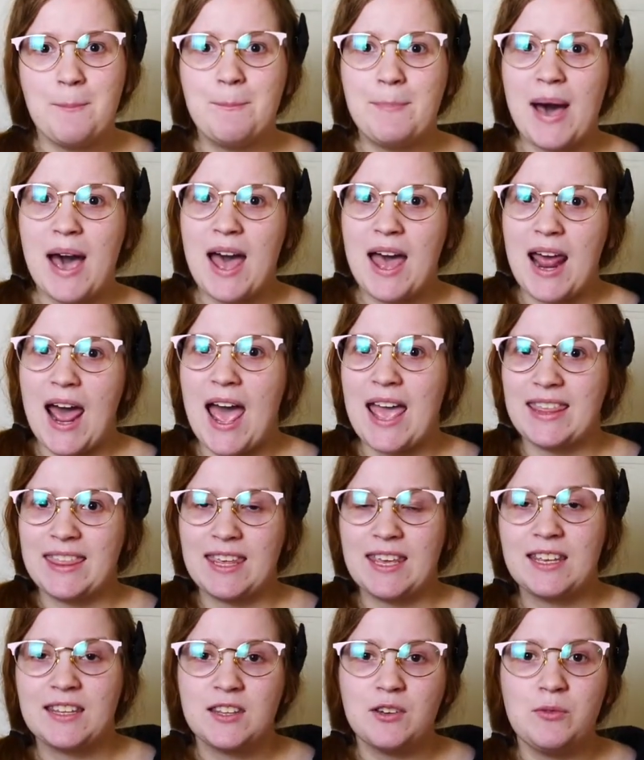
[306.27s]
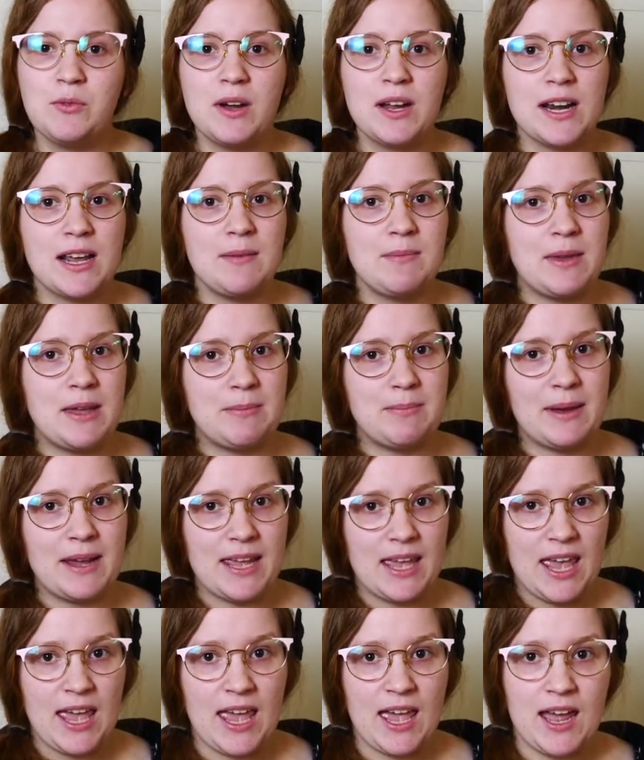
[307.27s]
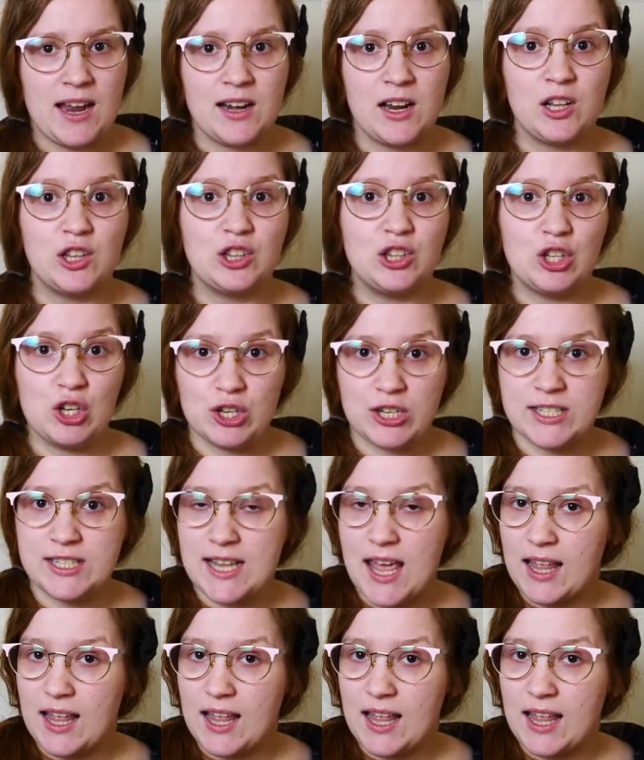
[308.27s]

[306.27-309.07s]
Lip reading: but I think the one I made by hand looks